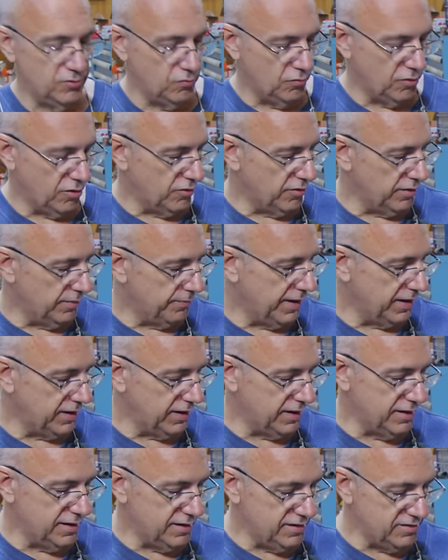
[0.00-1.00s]
in the world in
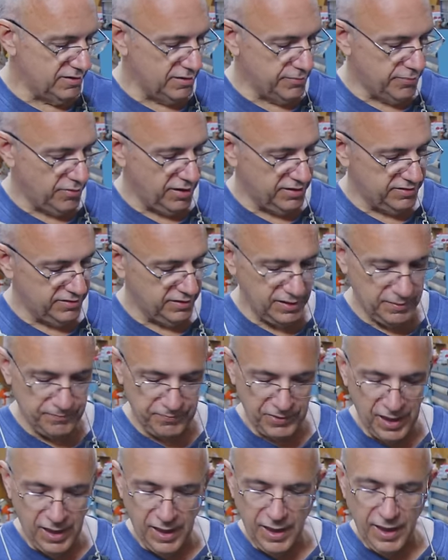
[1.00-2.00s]
making it easy to press in.
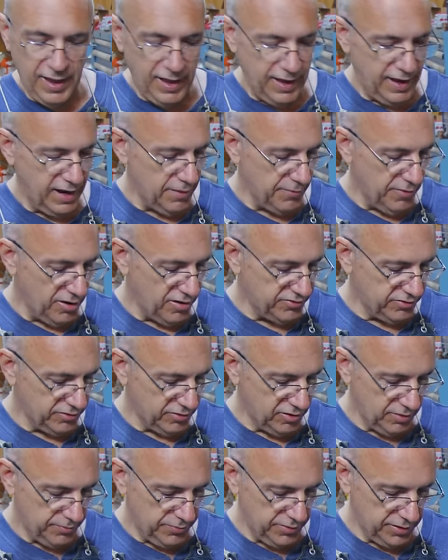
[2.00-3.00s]
I am also
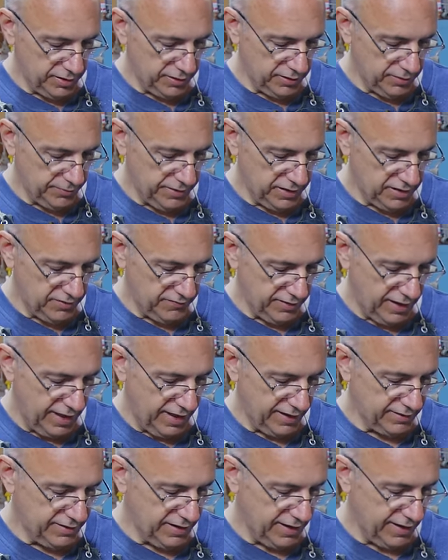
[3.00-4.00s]
going to put a little bit of
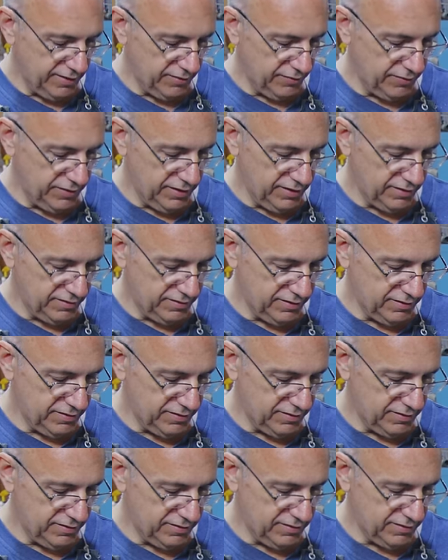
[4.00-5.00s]
Loctite on this.
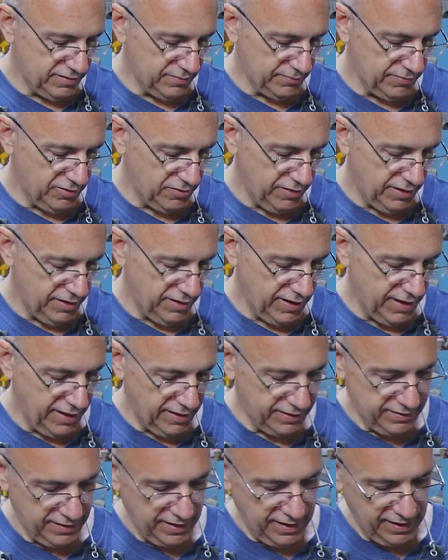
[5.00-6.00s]
This is just some green
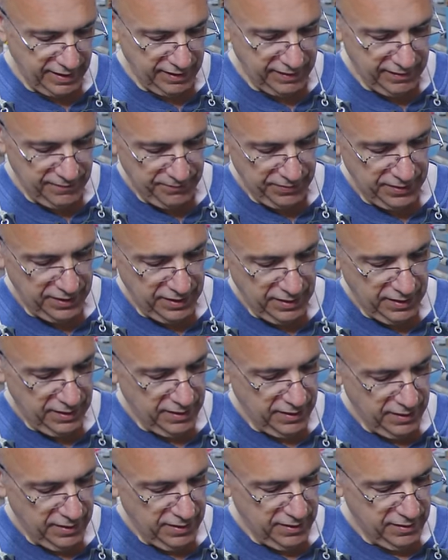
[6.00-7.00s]
Loctite
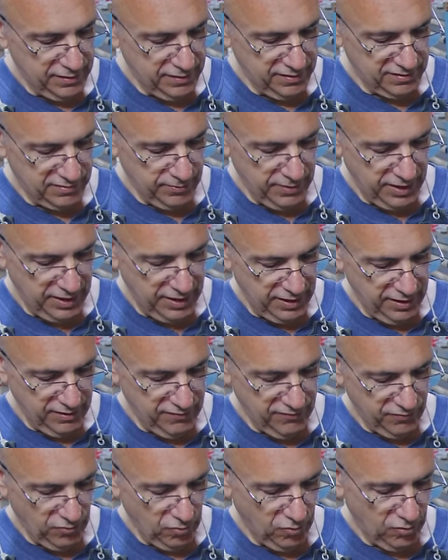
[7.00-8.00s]
that's
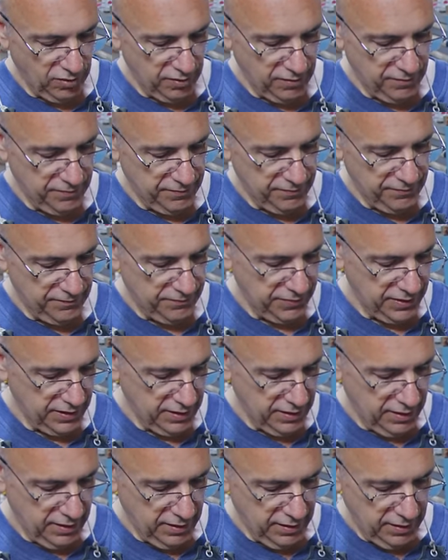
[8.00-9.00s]
made for
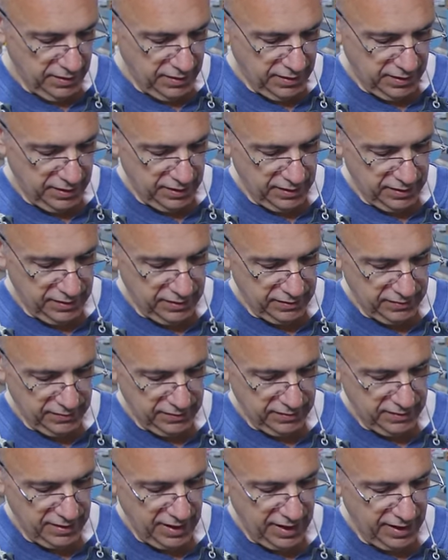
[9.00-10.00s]
uh,
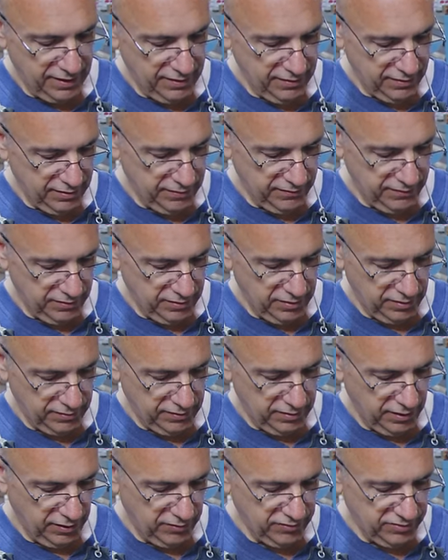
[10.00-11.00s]
tight,
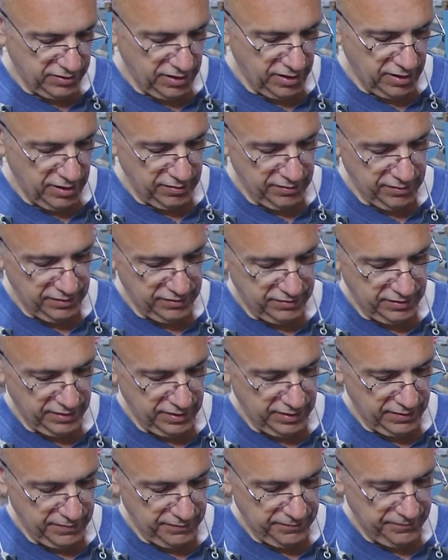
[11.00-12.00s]
close tolerance
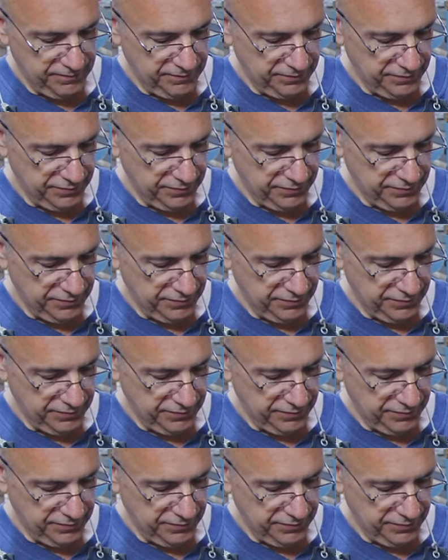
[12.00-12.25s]
um,